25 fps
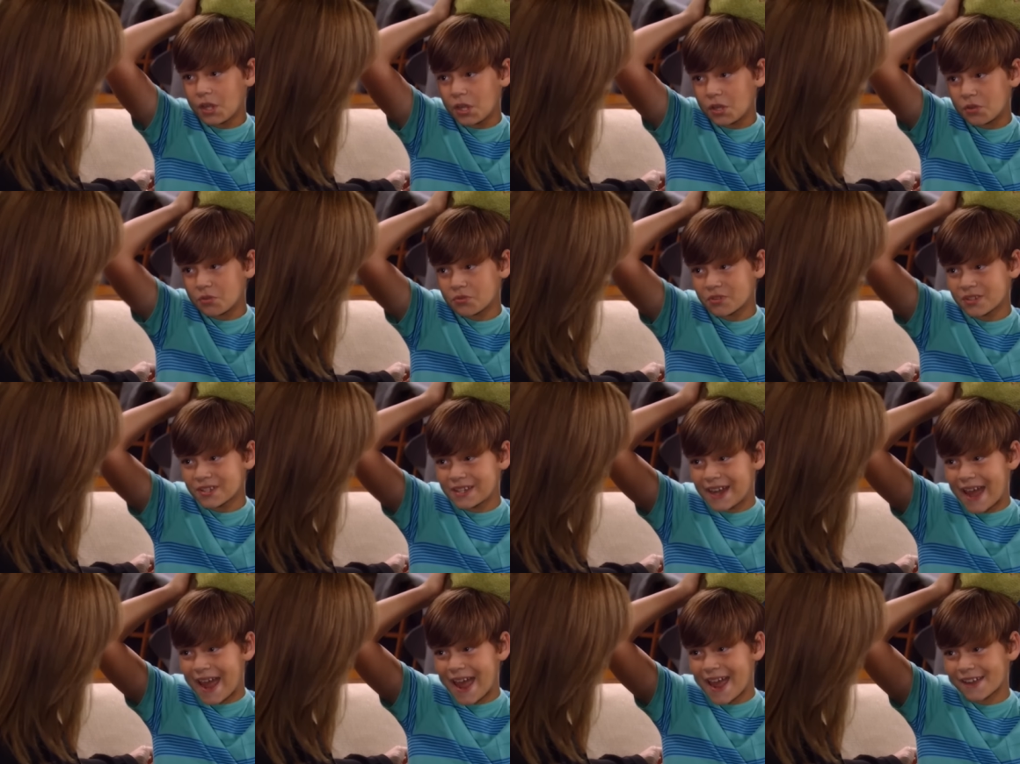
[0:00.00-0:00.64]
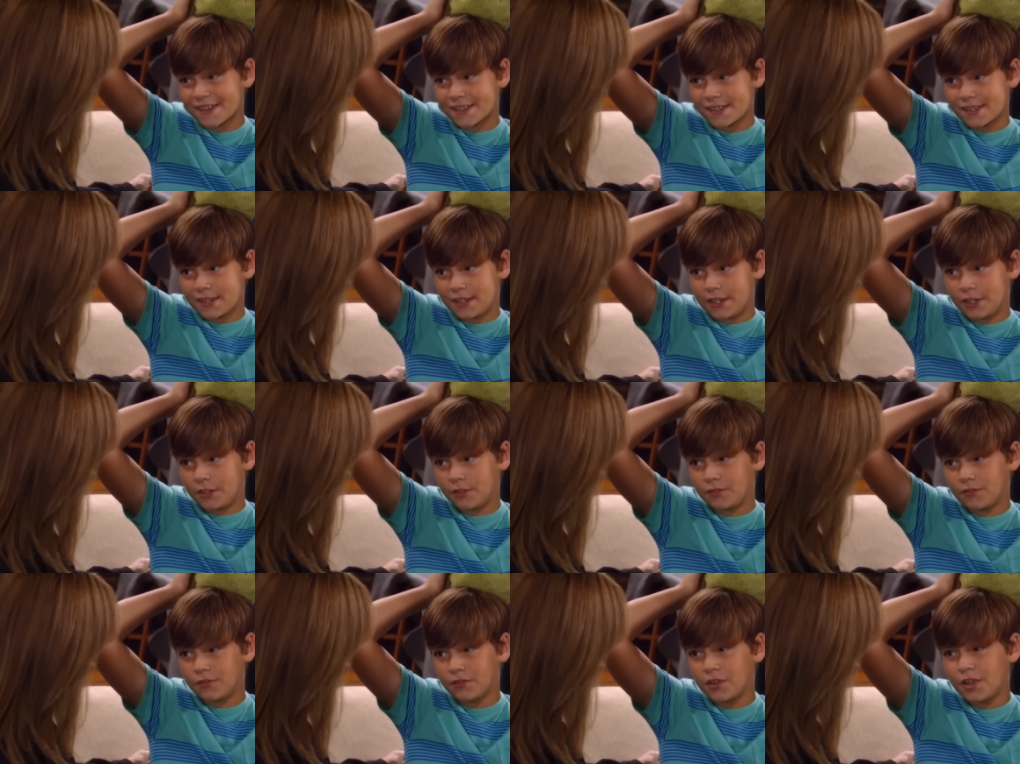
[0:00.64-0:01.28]
It was an
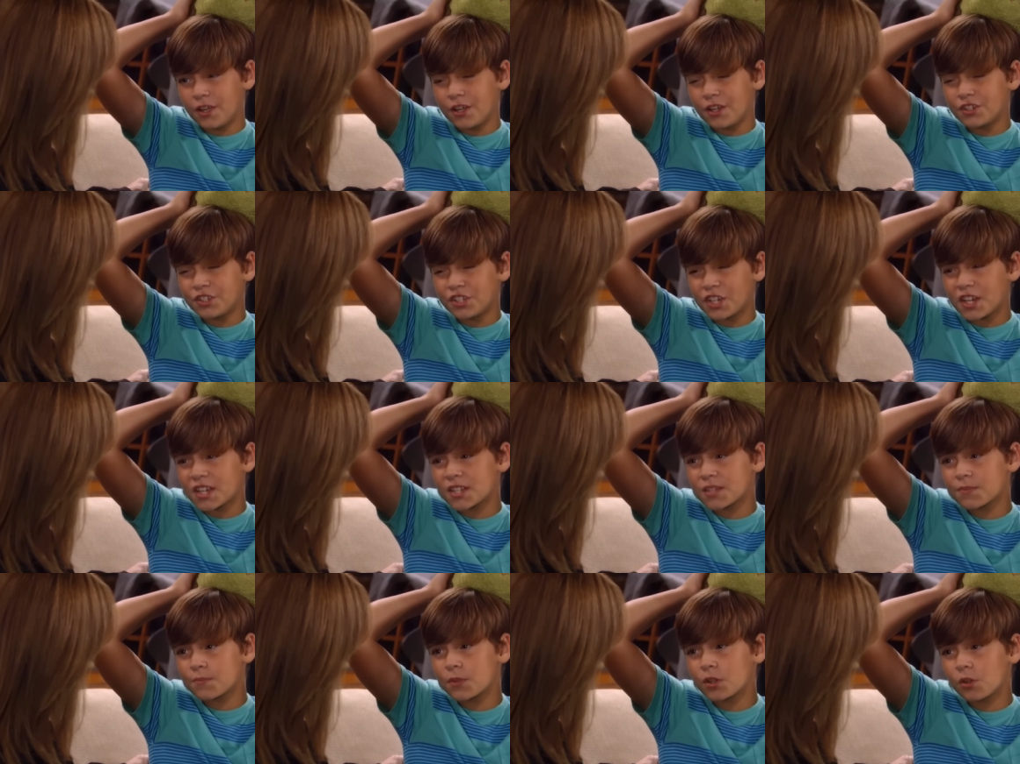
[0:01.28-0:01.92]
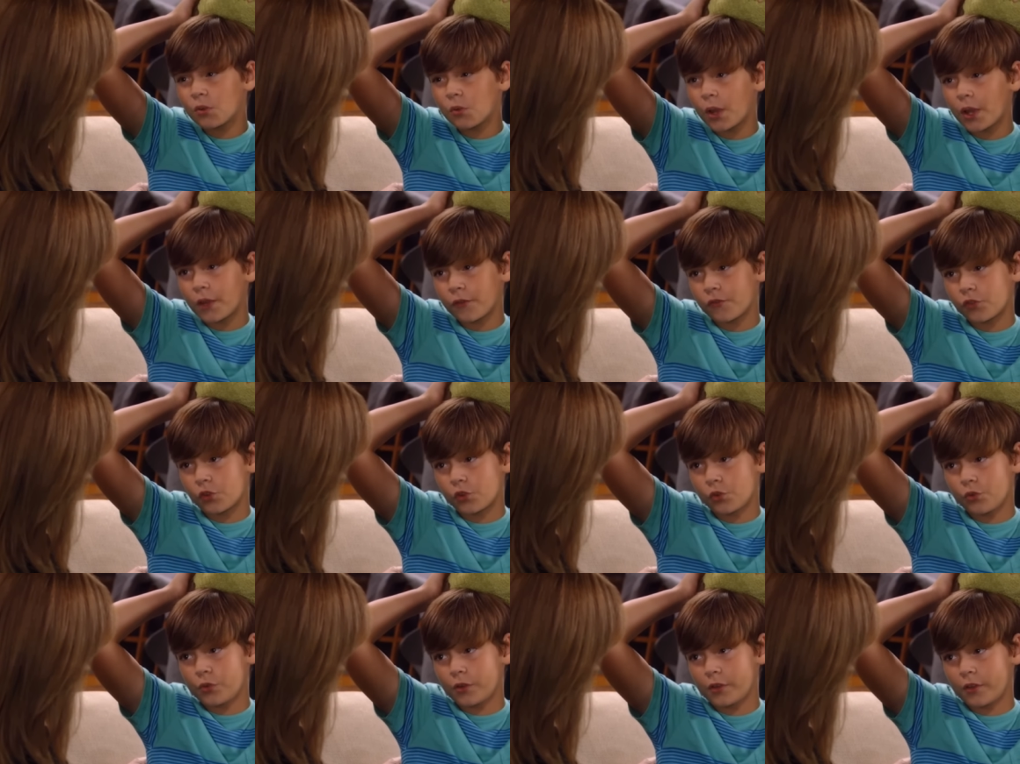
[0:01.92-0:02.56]
accident. Jake's been away
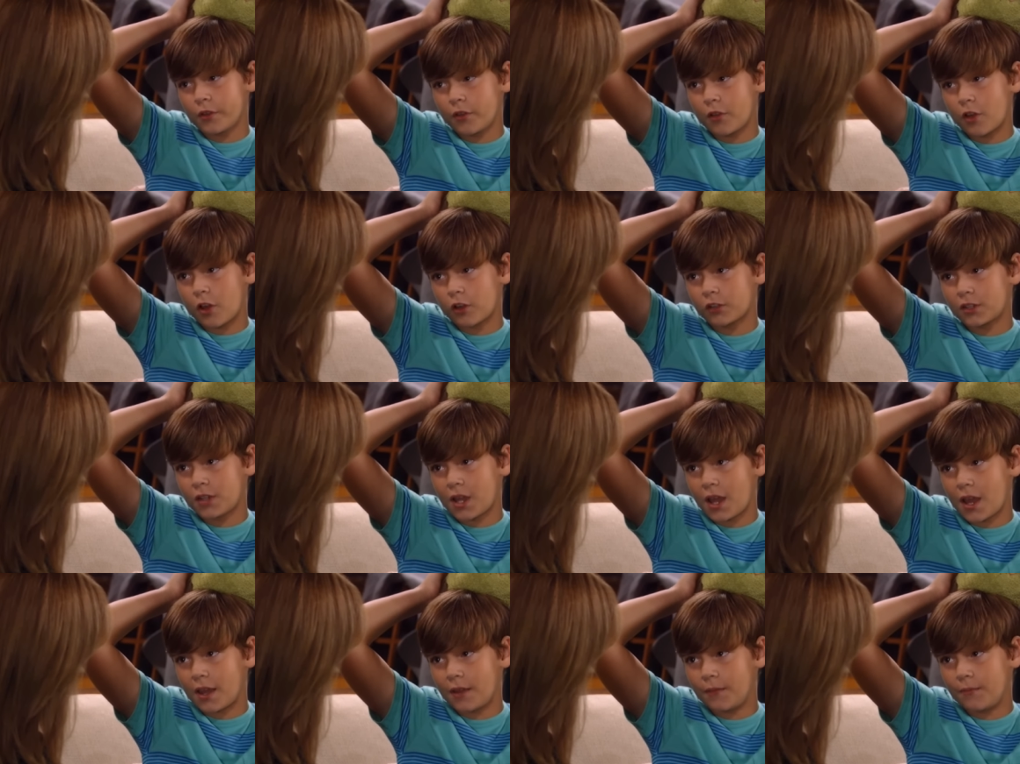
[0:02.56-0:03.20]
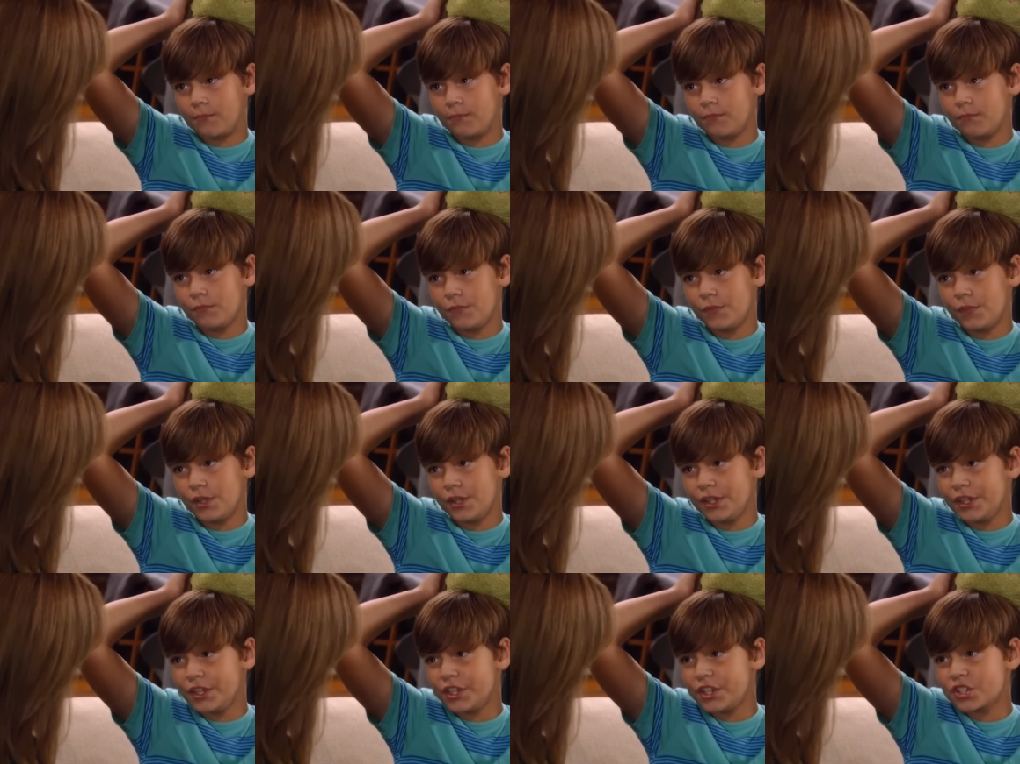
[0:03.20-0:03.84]
for a really long time.
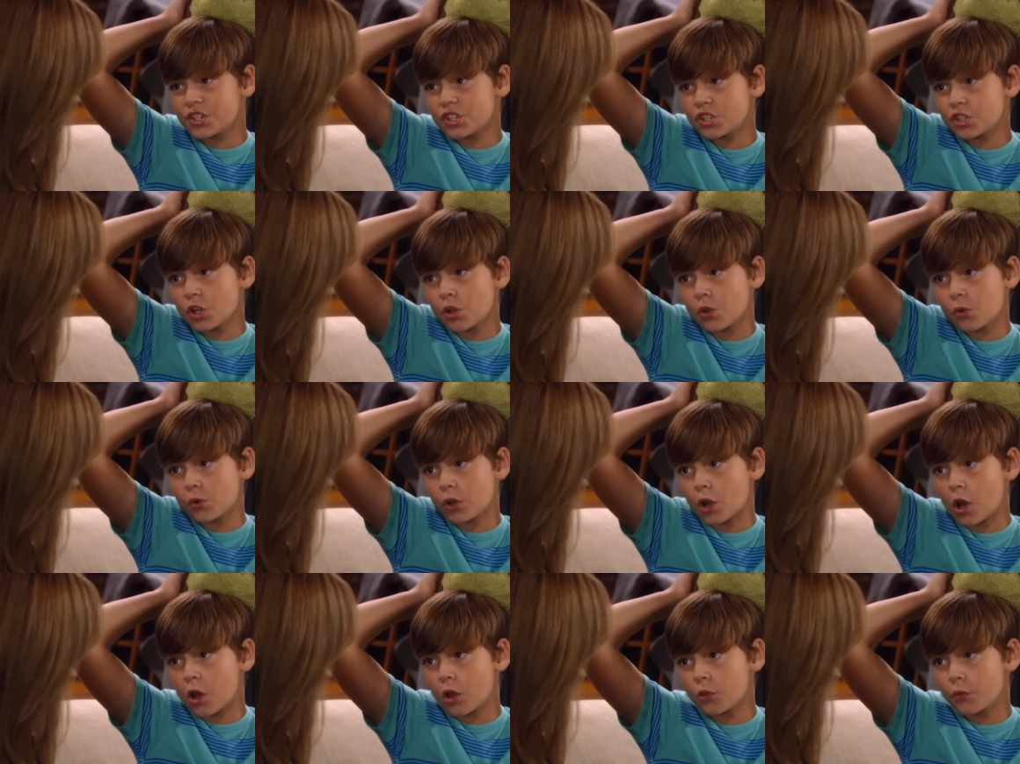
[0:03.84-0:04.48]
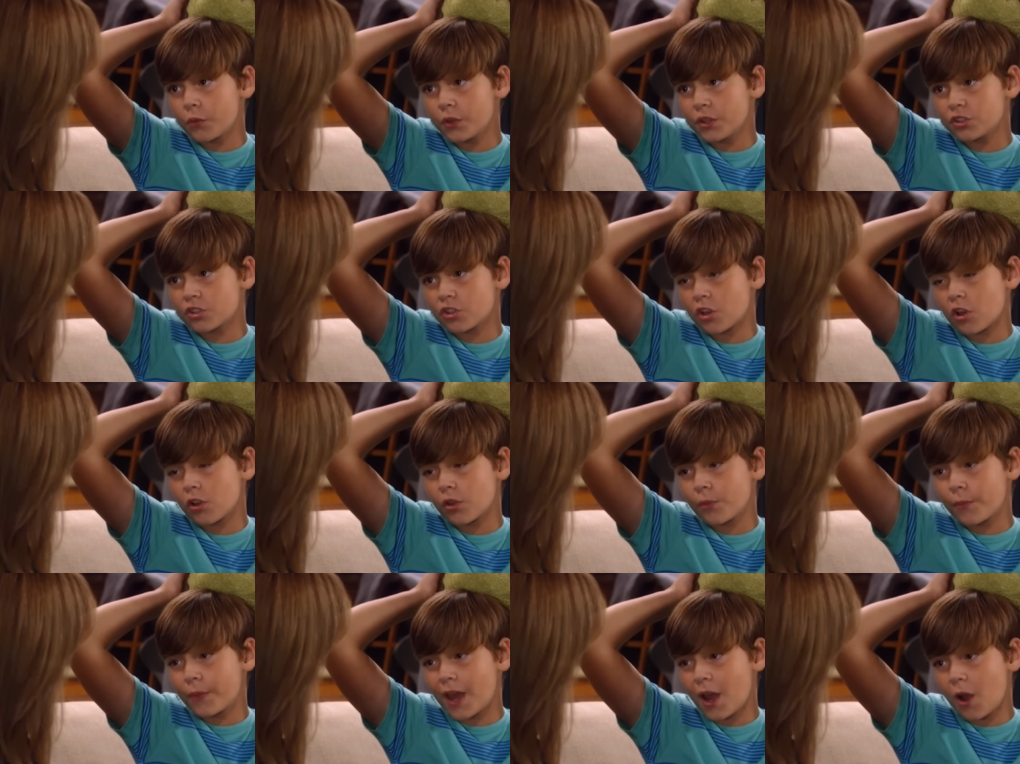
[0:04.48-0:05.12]
He doesn't know what Halloween's
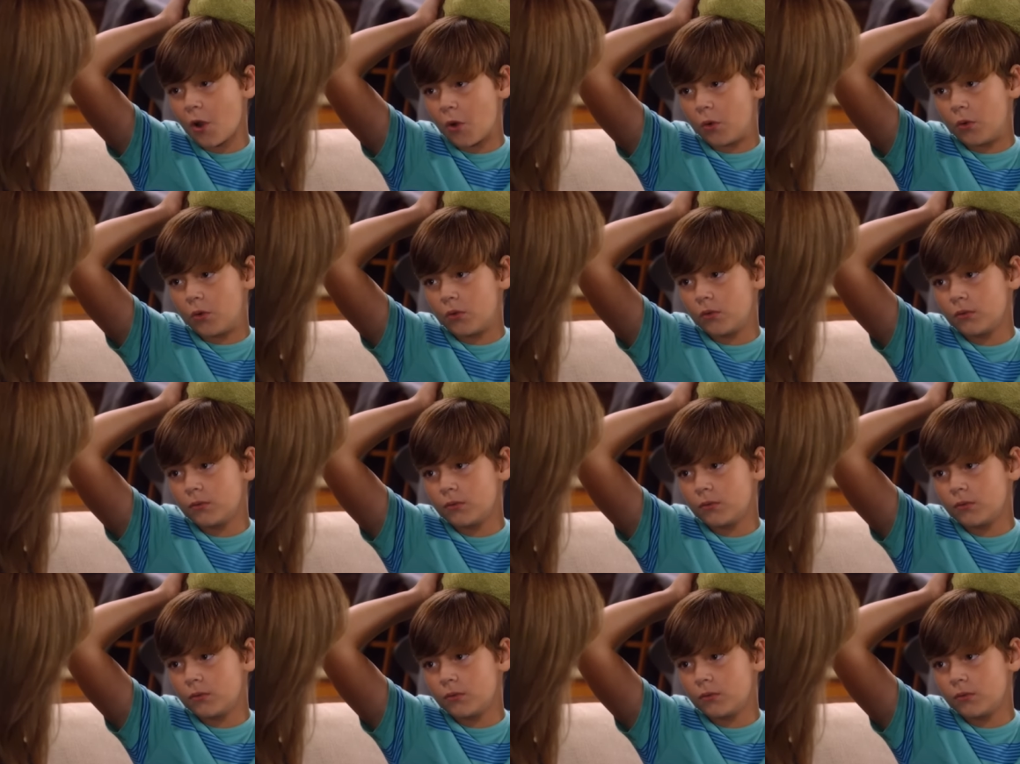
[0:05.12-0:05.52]
all about.